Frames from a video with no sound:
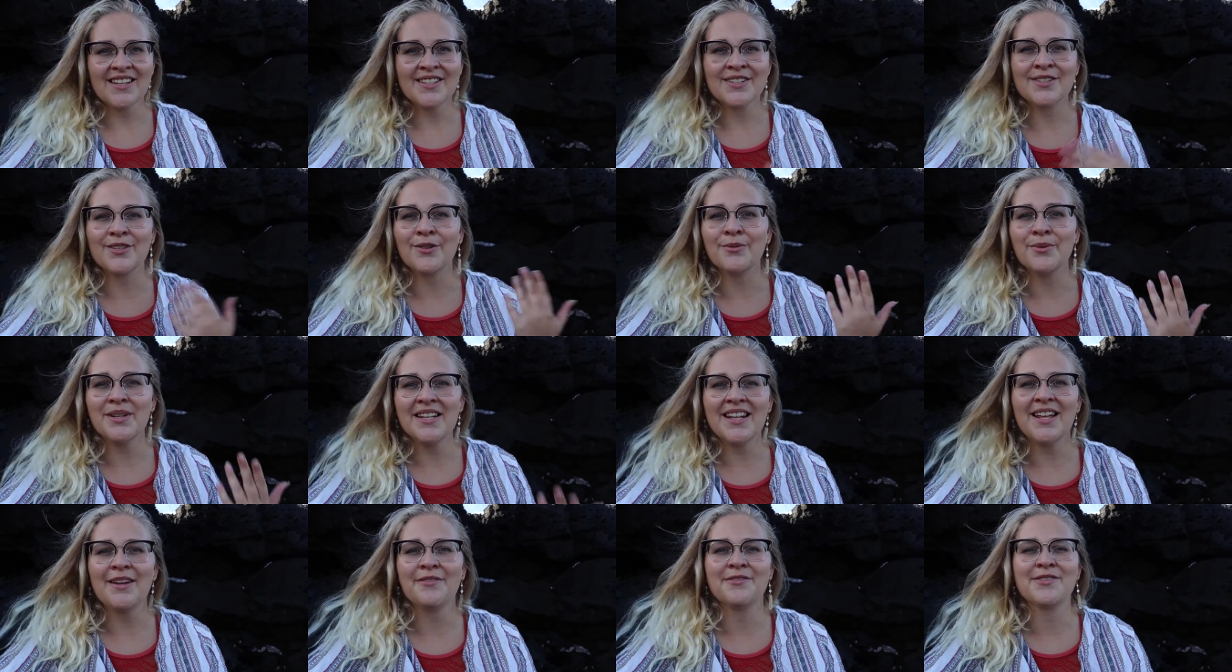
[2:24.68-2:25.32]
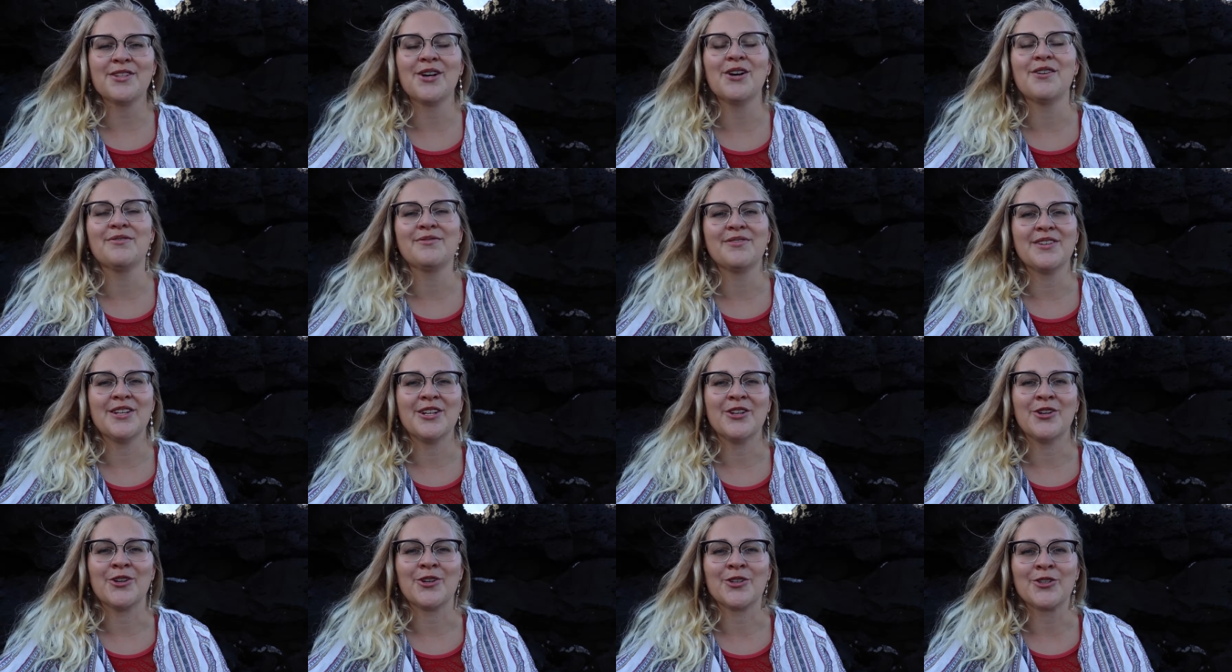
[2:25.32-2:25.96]
So we left off
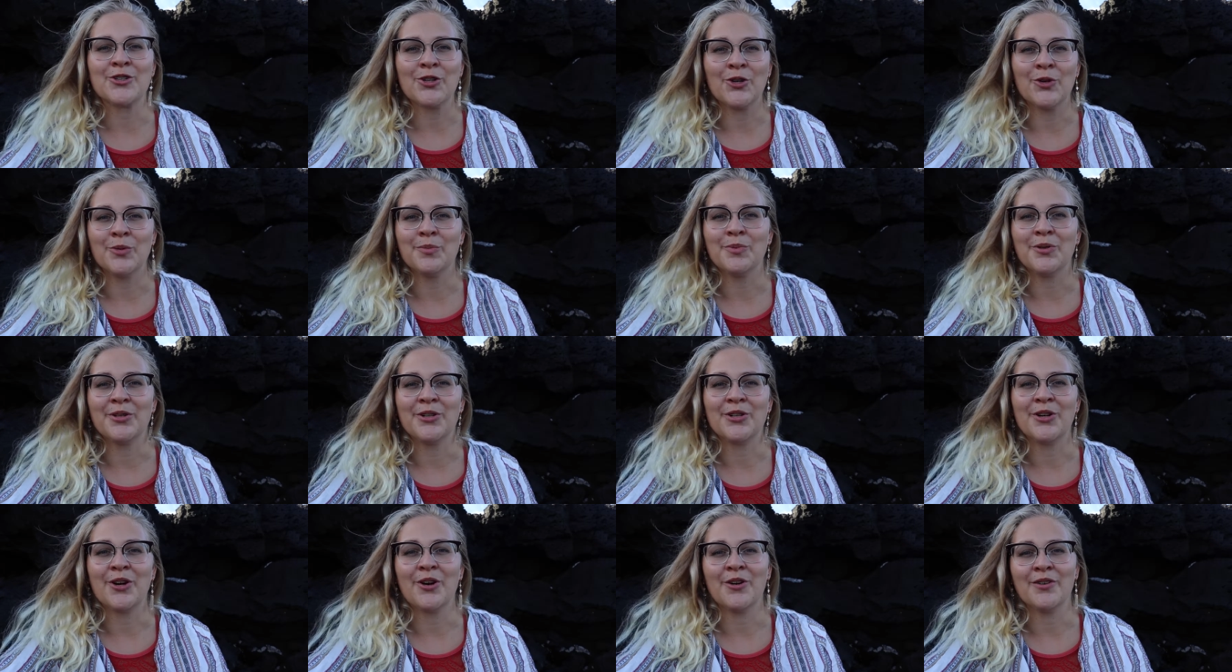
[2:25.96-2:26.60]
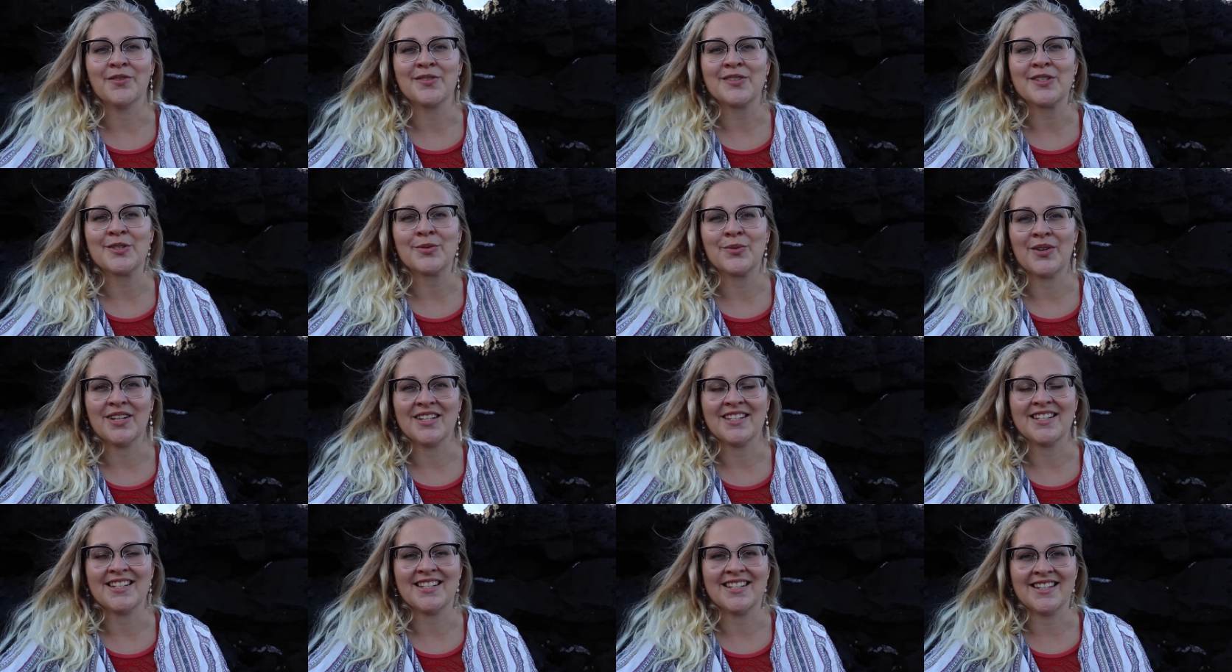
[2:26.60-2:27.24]
in October of
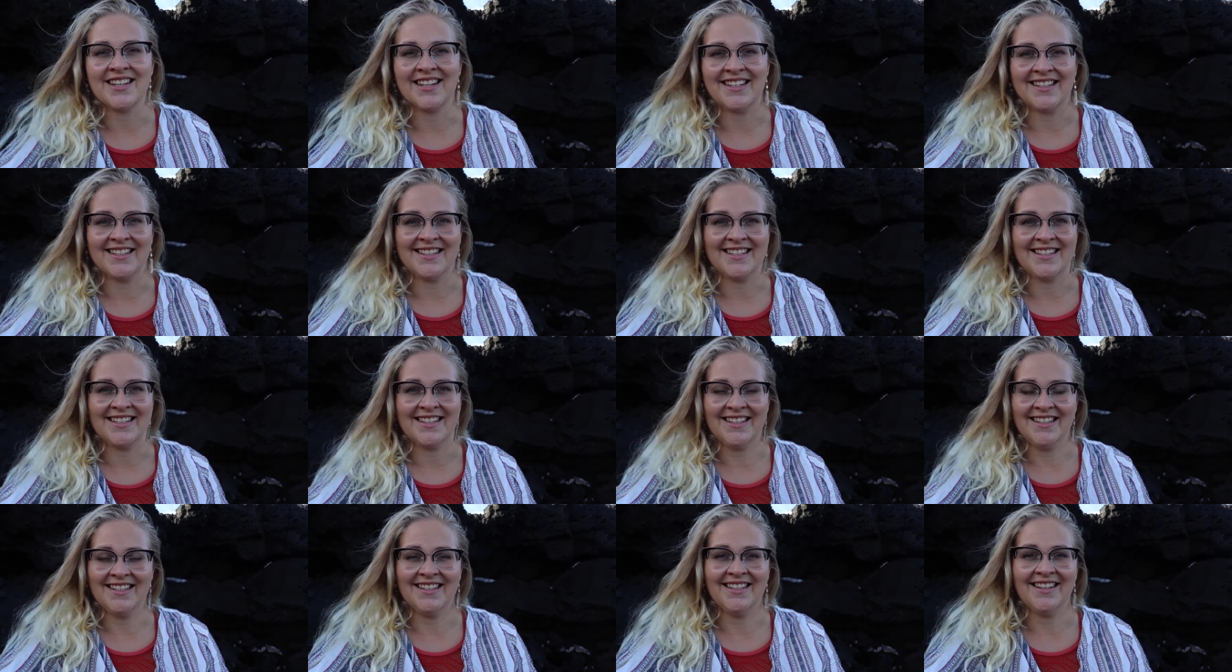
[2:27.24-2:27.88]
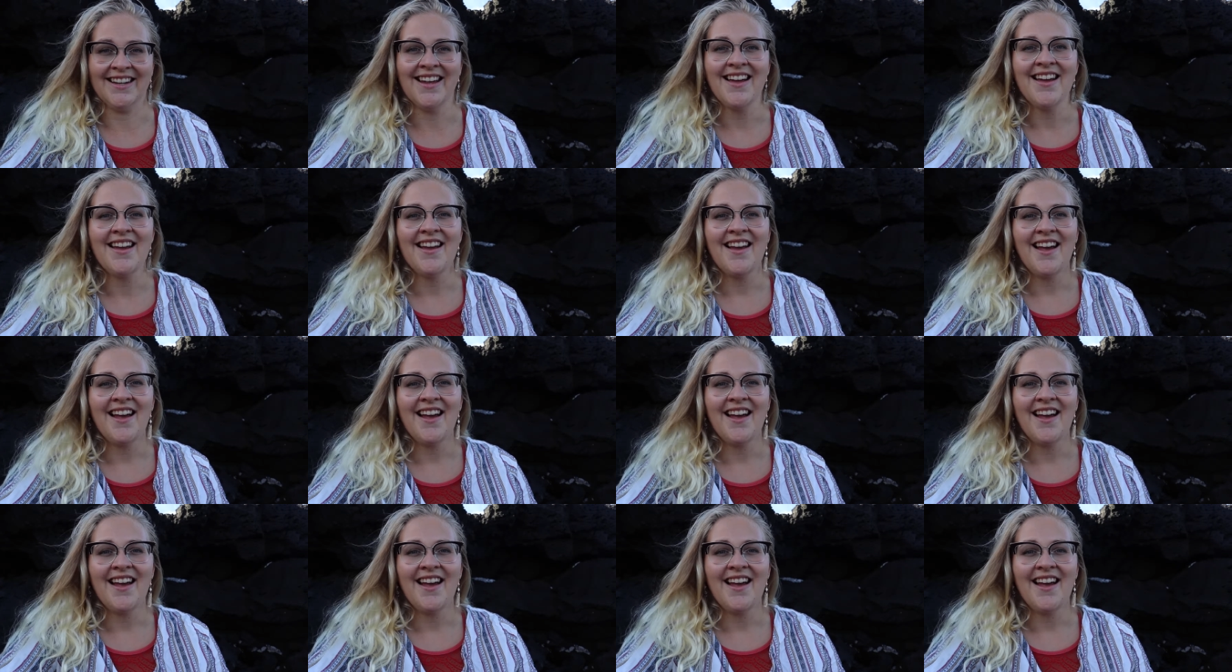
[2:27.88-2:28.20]
twenty nineteen,